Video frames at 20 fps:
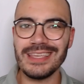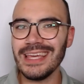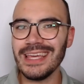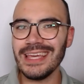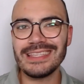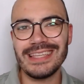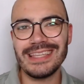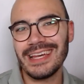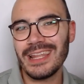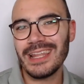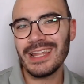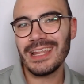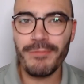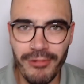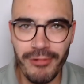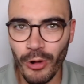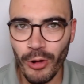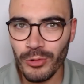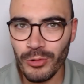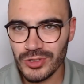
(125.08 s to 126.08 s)
is an
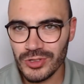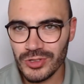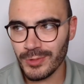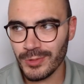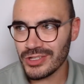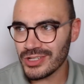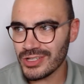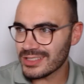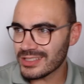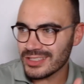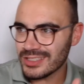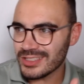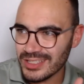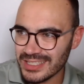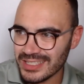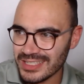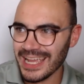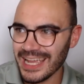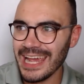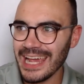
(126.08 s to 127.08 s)
approach which is
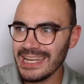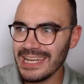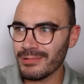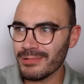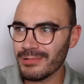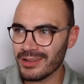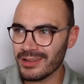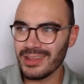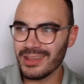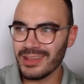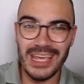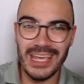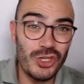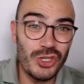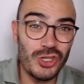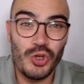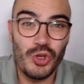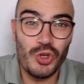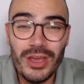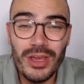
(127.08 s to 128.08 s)
sustainable and
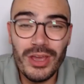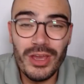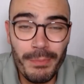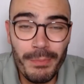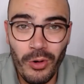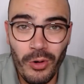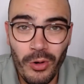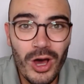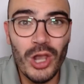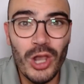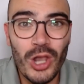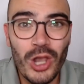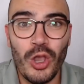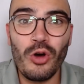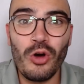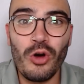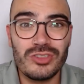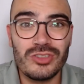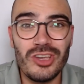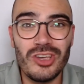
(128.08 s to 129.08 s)
enjoyable
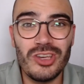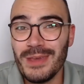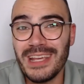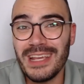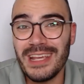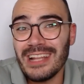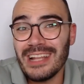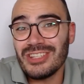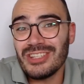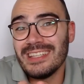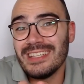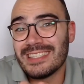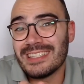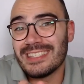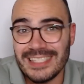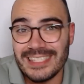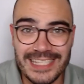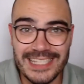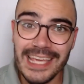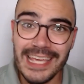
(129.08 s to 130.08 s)
long term. You can actually
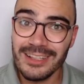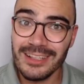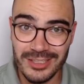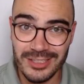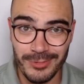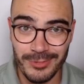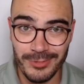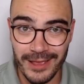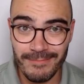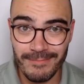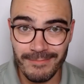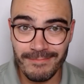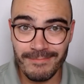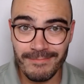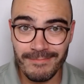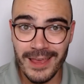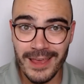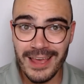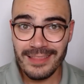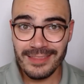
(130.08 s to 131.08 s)
stick to it.
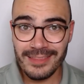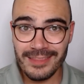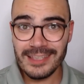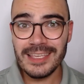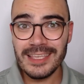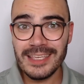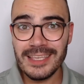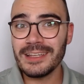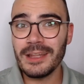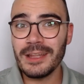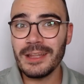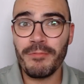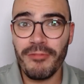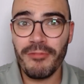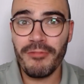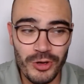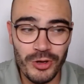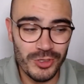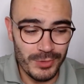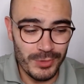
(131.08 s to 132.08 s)
This is an
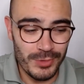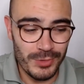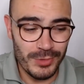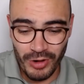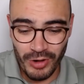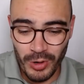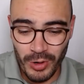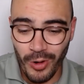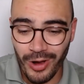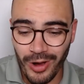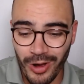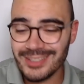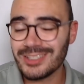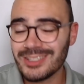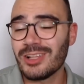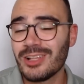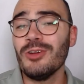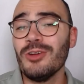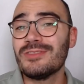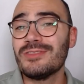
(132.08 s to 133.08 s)
approach which requires
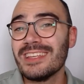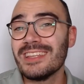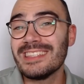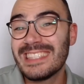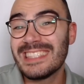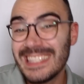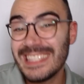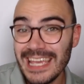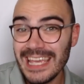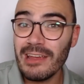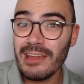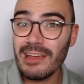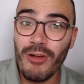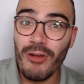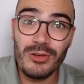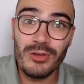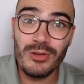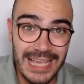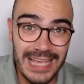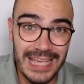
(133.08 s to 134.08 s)
close to
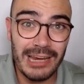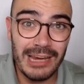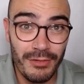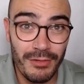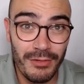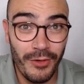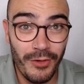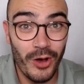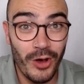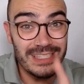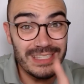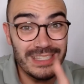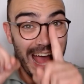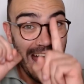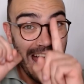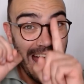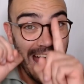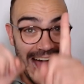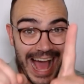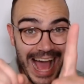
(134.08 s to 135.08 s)
zero sacrifice
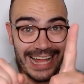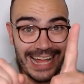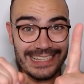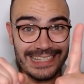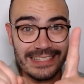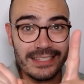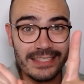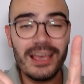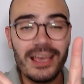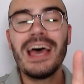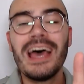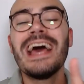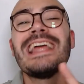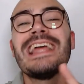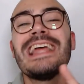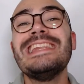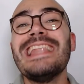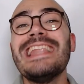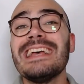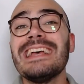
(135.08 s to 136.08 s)
and
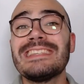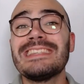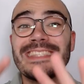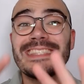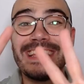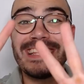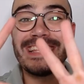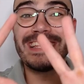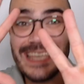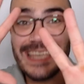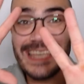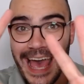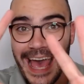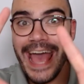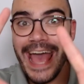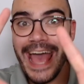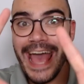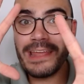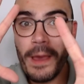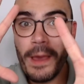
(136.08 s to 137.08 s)
less than
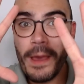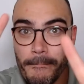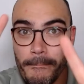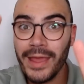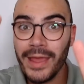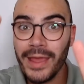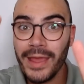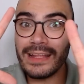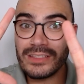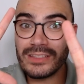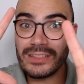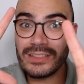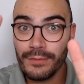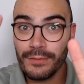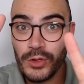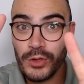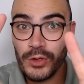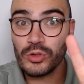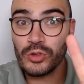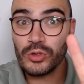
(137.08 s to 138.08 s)
10 minutes of
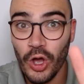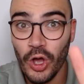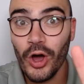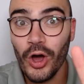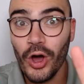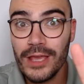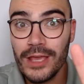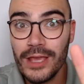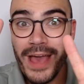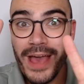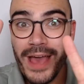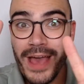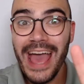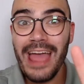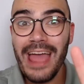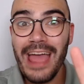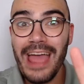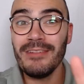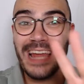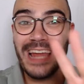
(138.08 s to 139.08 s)
your time
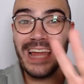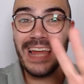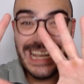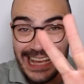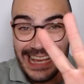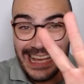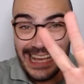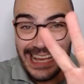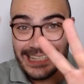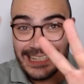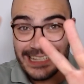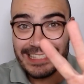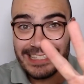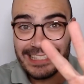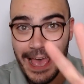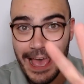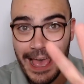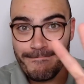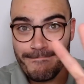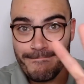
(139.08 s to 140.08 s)
every day. Less than
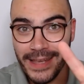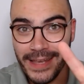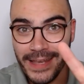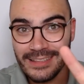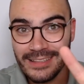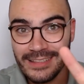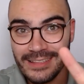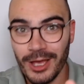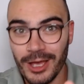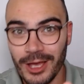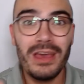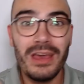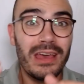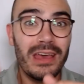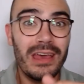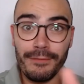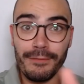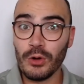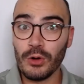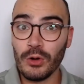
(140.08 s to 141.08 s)
10 minutes. So
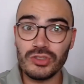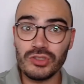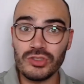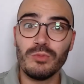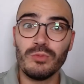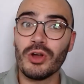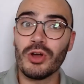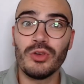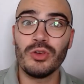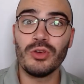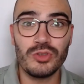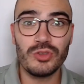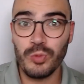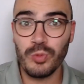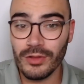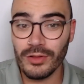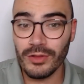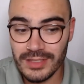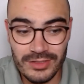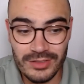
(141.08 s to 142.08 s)
if you're someone who's
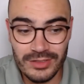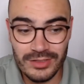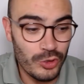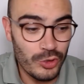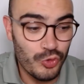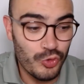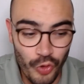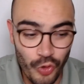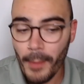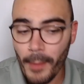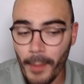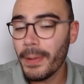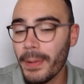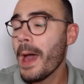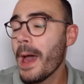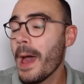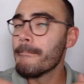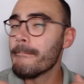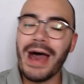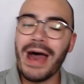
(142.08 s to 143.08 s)
wanting to drop
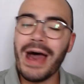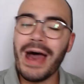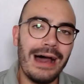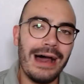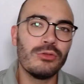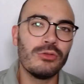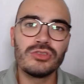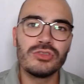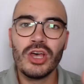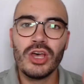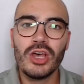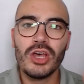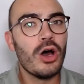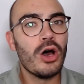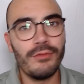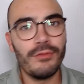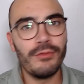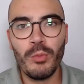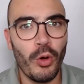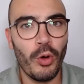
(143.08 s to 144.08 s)
pounds
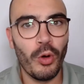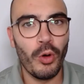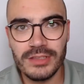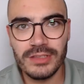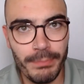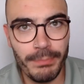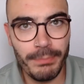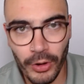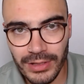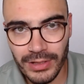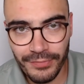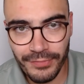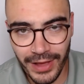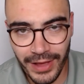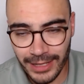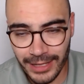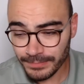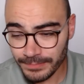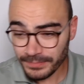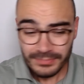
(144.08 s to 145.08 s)
of unwanted body fat,